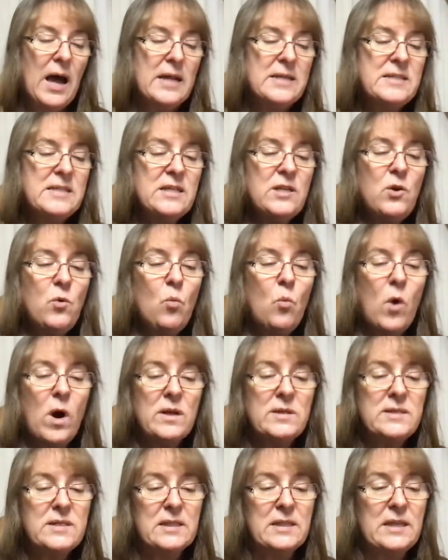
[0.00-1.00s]
I didn't
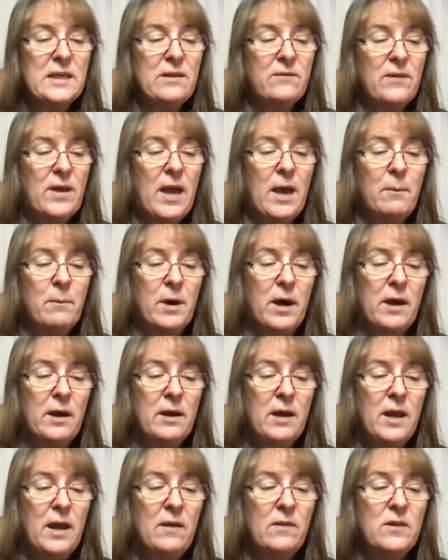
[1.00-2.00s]
want to leave Emma
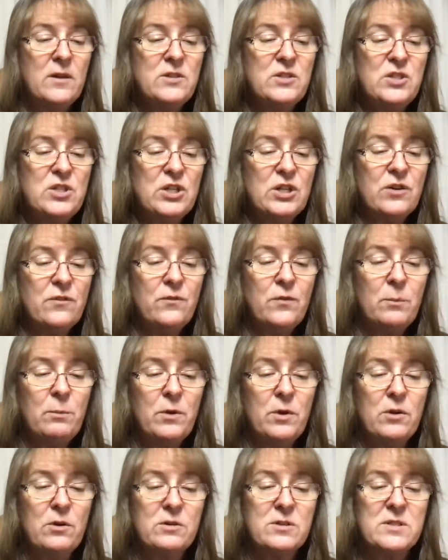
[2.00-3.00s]
and the dear
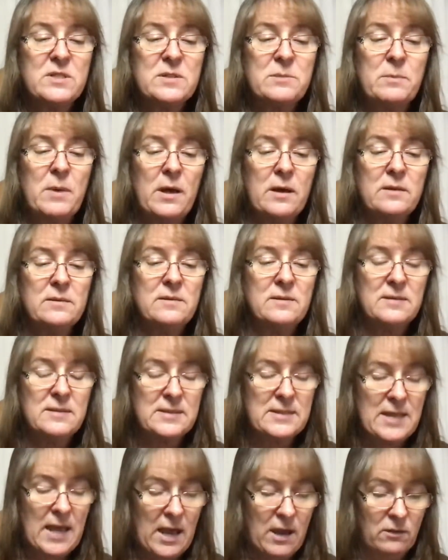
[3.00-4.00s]
familiar smells
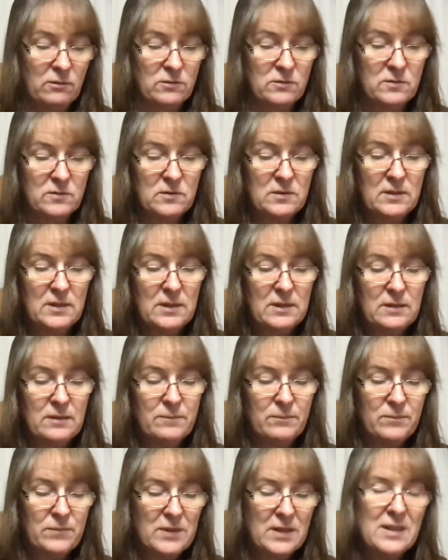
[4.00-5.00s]
and sounds.
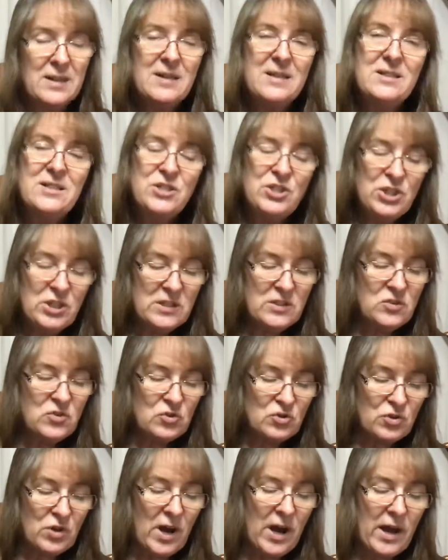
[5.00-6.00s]

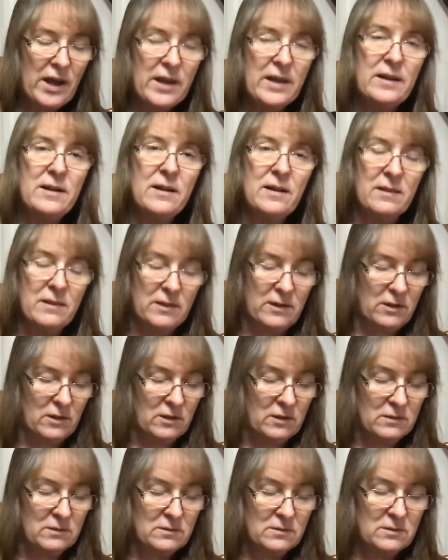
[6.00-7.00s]
Just try it a
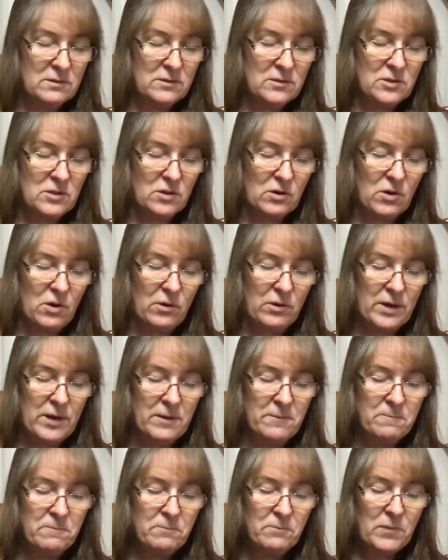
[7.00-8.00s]
little,
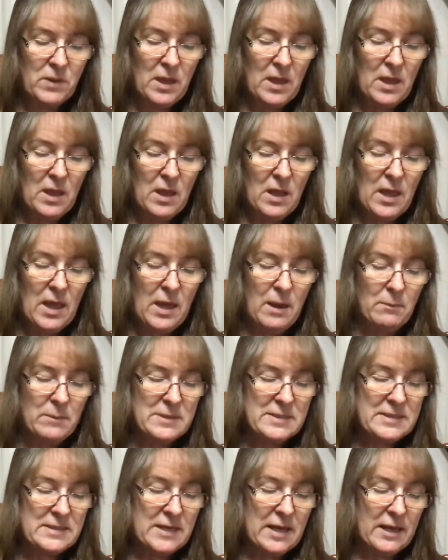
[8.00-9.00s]
Dakota,
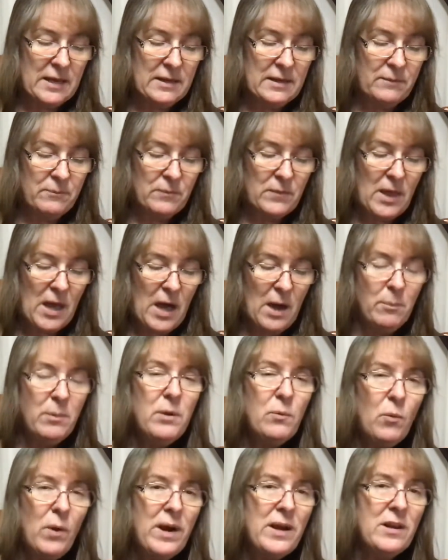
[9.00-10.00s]
Emma said. I'll be
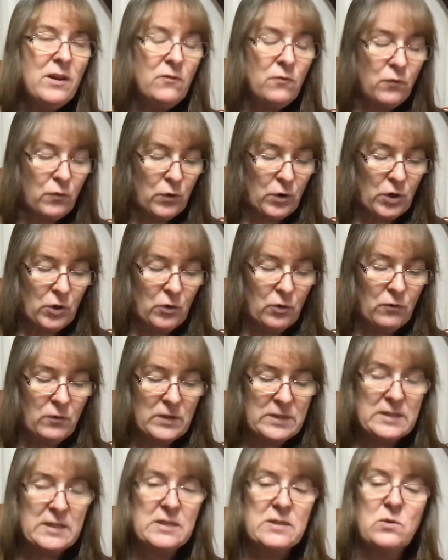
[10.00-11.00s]
waiting for you if
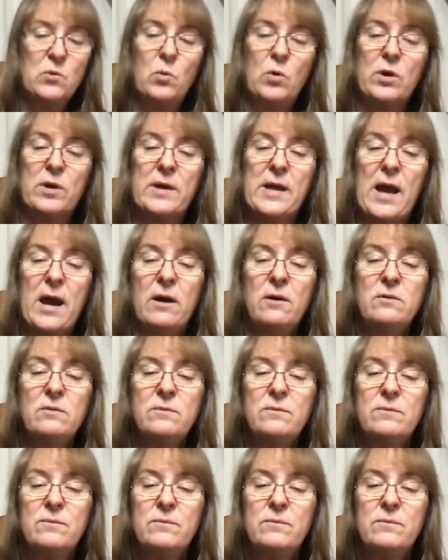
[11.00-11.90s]
it doesn't work out.